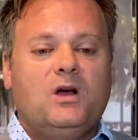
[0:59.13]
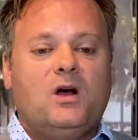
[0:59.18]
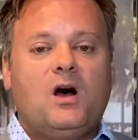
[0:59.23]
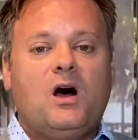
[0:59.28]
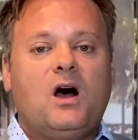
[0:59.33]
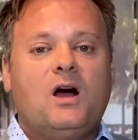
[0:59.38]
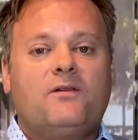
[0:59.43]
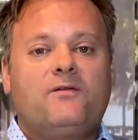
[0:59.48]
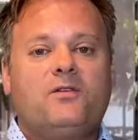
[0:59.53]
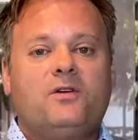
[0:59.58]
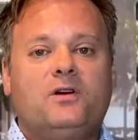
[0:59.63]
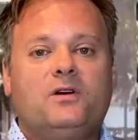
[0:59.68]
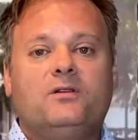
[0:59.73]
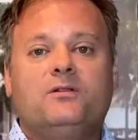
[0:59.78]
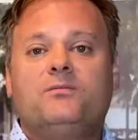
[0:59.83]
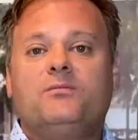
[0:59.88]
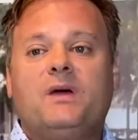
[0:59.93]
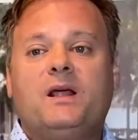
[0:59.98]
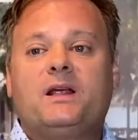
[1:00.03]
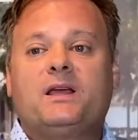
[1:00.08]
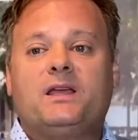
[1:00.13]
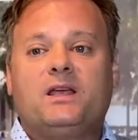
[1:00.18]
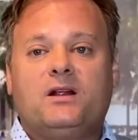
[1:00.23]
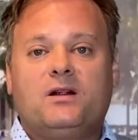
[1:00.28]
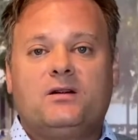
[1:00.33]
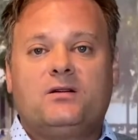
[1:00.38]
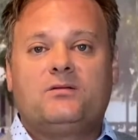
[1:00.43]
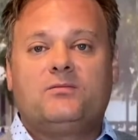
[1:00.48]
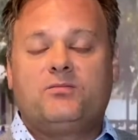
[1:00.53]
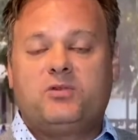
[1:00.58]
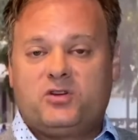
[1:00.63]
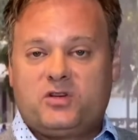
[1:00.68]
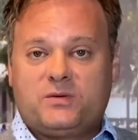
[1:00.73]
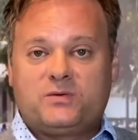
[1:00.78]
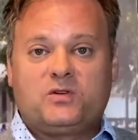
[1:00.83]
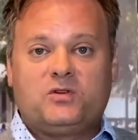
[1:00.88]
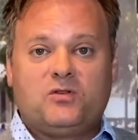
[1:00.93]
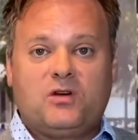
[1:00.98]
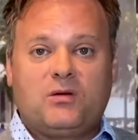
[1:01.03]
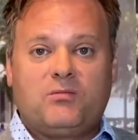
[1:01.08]
offered Medicare
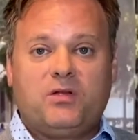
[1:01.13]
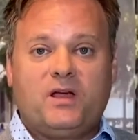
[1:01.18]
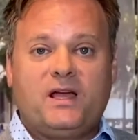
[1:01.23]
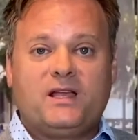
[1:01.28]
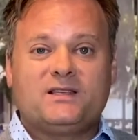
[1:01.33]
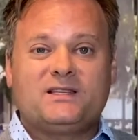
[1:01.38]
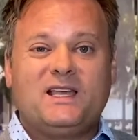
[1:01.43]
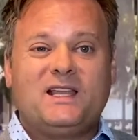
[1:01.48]
prescription drug plans,